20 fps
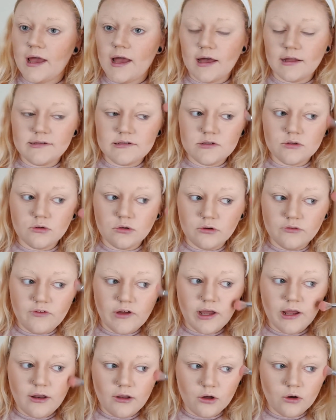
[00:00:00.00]
and sort of
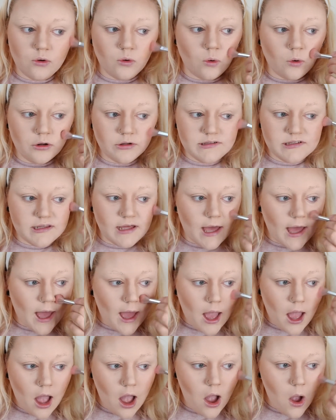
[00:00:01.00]
in the corners
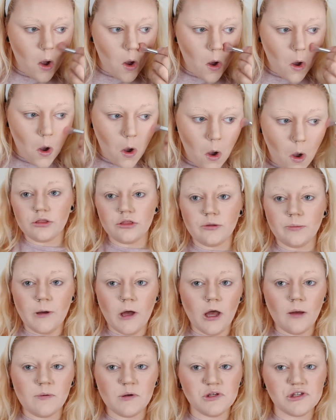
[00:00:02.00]
there. The
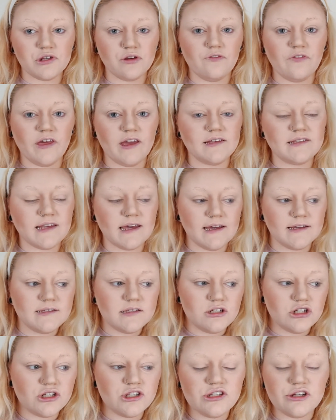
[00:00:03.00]
purpose of this
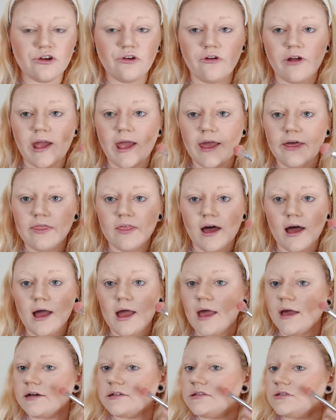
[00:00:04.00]
is just to create that
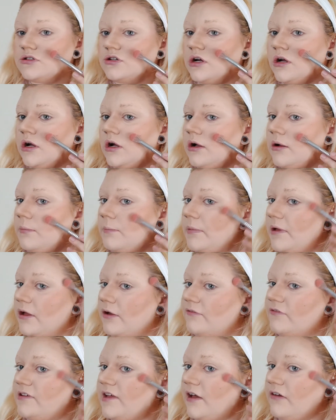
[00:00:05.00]
extra bit
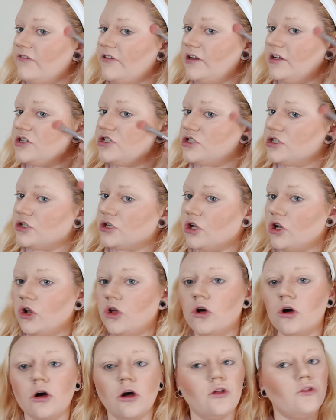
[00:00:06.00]
of definition
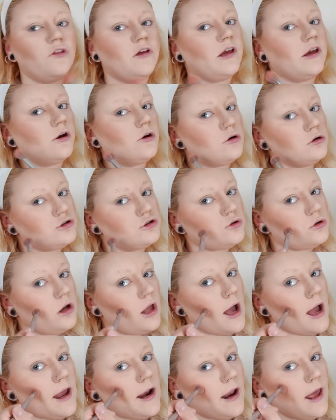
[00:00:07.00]
along the contour
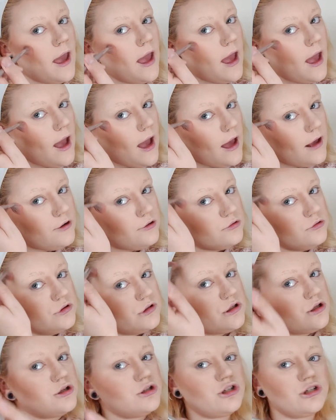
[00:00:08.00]
line, and
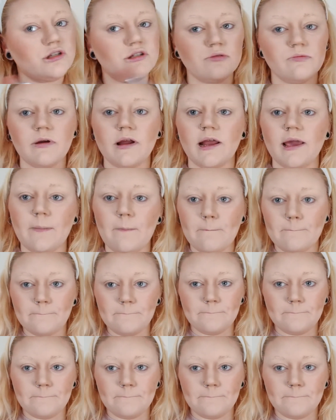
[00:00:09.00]
also just to really